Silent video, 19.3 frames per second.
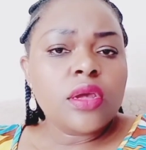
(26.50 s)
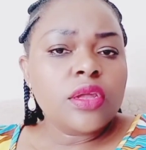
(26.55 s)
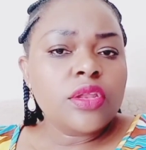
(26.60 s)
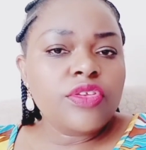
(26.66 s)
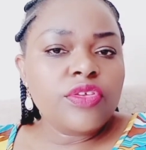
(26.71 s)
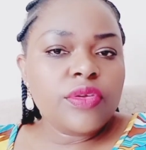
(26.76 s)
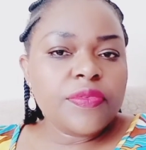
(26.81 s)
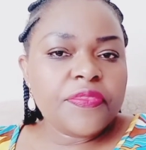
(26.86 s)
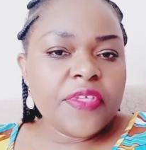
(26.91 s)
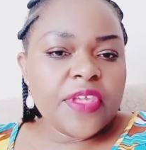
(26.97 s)

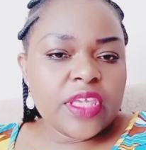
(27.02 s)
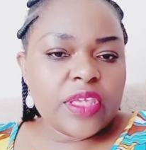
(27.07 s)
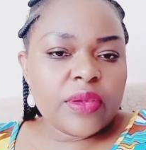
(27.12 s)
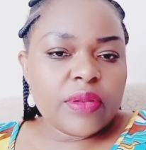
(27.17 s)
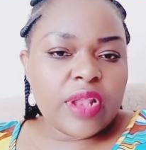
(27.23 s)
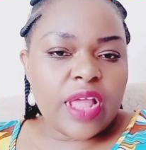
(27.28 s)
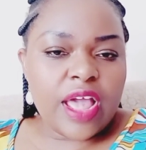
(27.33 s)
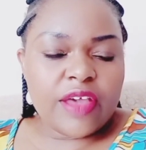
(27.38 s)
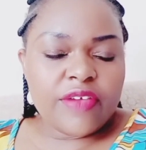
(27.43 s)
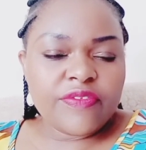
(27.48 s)
do you think you'll
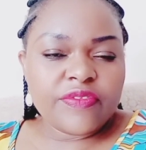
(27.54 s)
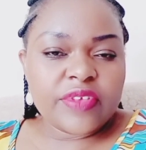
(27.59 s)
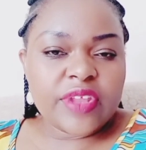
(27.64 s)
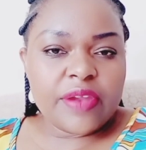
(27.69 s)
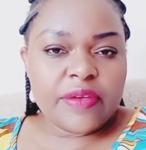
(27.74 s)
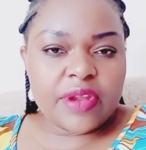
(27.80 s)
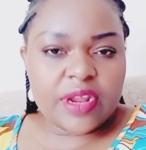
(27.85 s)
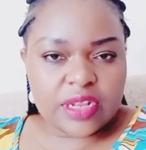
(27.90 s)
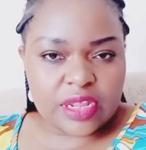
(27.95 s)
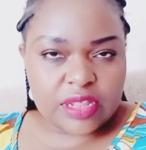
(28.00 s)
have
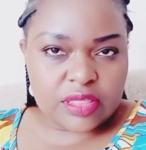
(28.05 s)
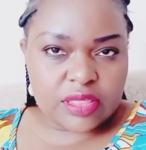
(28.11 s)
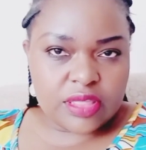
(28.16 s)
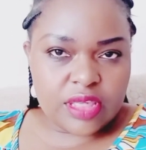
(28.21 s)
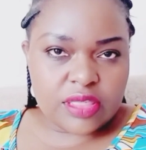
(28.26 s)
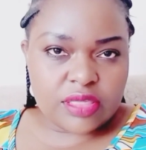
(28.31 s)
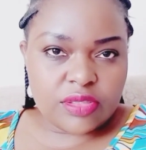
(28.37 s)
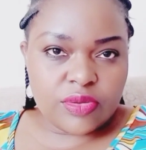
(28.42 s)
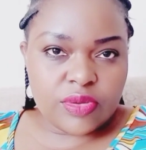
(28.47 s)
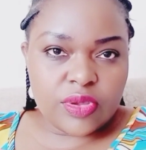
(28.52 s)
direct
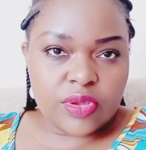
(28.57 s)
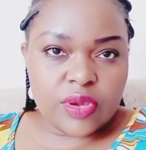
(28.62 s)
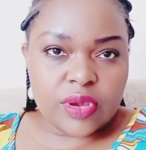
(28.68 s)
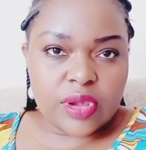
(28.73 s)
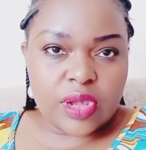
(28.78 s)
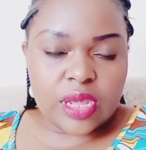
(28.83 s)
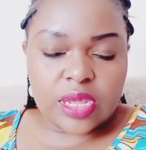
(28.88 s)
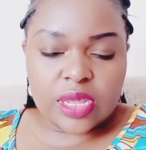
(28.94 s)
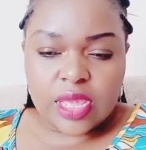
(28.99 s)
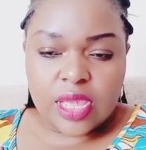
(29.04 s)
access
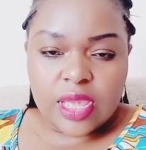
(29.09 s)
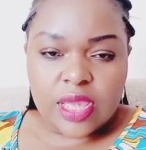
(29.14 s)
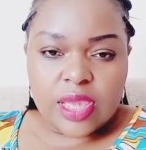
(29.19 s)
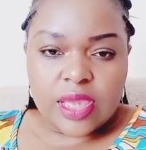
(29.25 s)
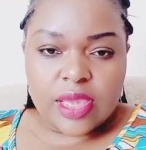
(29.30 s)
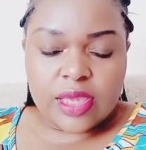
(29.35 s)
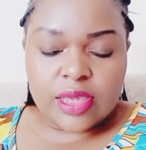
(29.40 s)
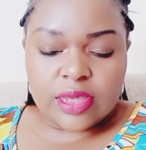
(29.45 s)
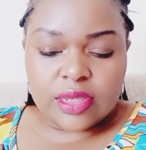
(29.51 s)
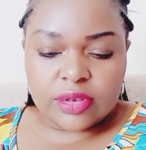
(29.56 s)

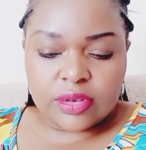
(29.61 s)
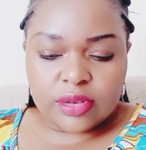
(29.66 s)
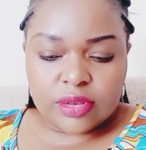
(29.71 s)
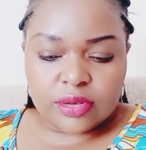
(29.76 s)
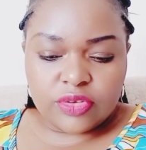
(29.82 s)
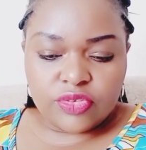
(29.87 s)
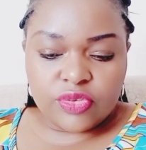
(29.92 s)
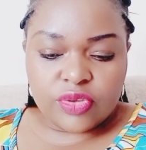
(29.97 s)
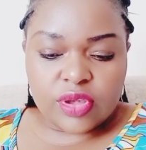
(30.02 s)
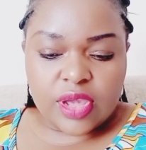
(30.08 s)
uh,
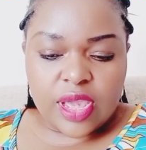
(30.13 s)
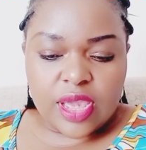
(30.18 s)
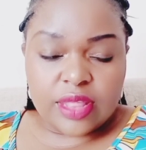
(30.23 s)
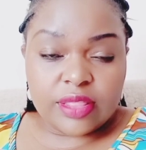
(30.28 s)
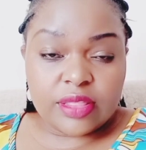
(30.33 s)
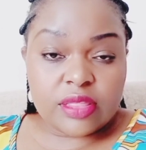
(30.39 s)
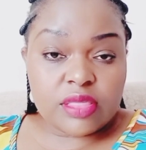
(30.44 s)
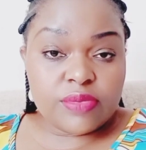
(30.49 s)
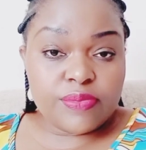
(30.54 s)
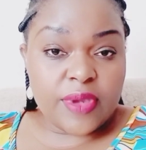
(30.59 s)
to your
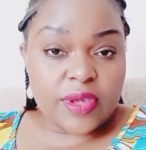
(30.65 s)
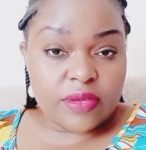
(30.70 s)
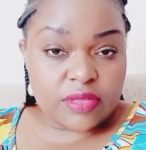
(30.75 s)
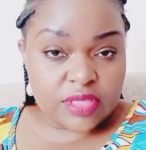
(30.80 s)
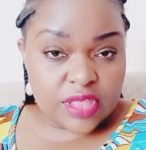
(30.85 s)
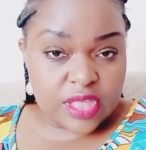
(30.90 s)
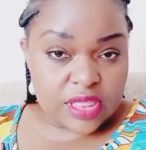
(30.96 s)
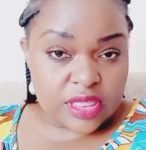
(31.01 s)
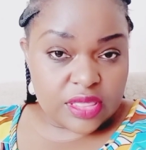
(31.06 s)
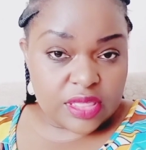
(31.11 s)
other
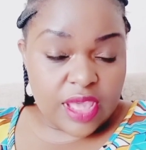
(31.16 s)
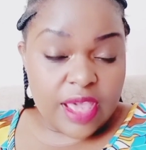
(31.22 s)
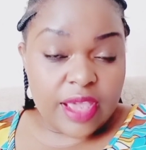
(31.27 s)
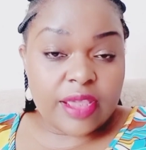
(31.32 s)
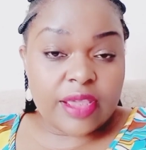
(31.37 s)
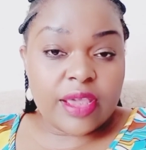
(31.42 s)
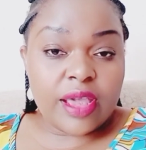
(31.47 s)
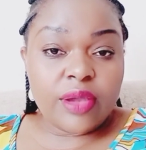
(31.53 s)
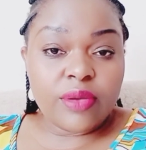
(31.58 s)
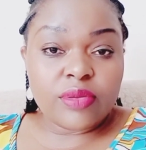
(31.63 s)
spouse's
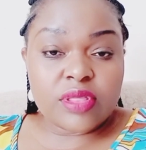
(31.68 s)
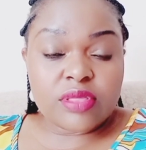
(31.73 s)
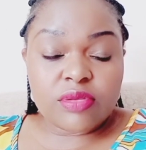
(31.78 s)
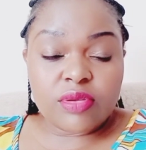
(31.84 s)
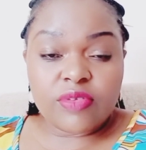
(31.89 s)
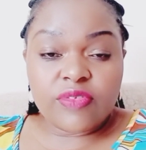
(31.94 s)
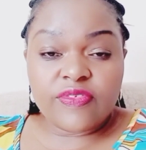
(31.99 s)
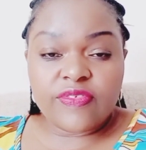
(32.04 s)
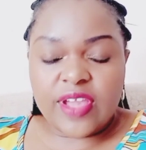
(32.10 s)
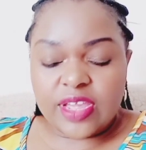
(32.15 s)
accounts or
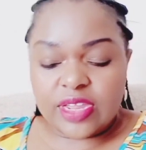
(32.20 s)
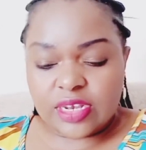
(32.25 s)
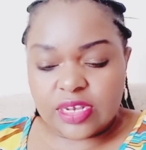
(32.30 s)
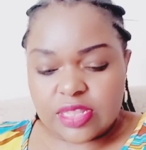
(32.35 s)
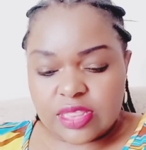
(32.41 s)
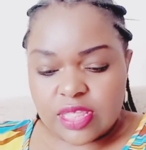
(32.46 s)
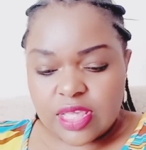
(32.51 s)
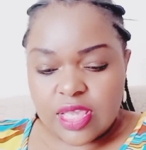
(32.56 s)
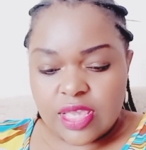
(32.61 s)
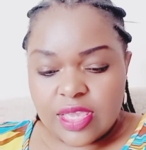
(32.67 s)

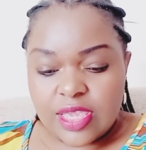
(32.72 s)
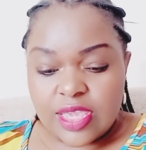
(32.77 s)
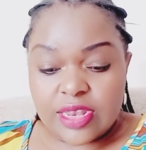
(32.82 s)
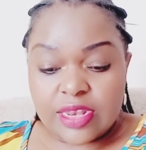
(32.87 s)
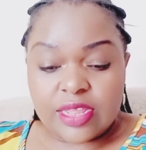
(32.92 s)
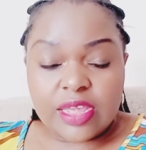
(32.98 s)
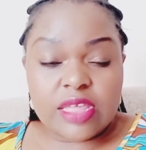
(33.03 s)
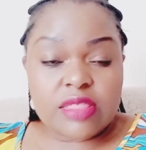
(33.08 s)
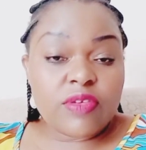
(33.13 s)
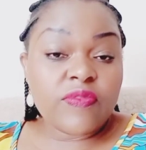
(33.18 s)
funds in
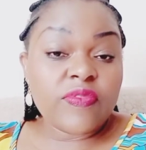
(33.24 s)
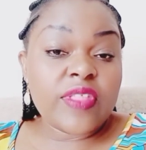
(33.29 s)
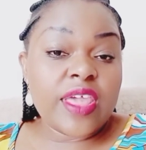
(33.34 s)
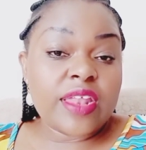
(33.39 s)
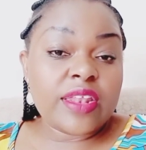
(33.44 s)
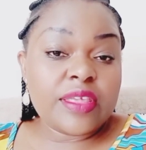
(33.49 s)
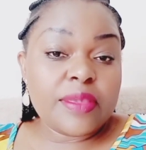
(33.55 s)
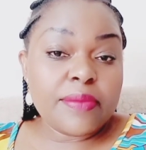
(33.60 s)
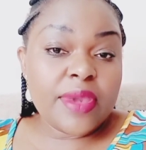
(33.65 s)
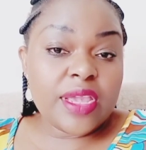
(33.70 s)
case of their
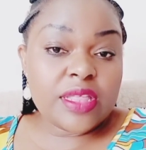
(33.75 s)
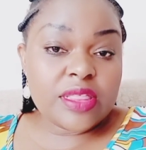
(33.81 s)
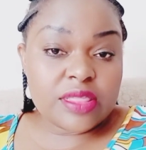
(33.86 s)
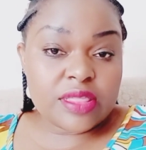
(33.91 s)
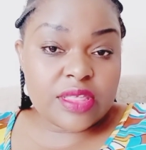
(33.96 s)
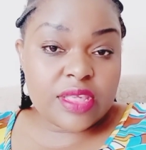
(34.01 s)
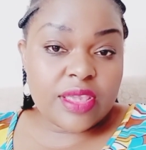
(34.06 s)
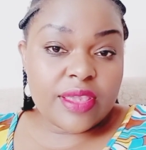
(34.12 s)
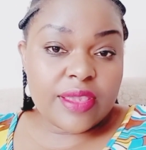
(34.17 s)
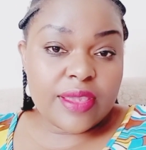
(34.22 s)
demise?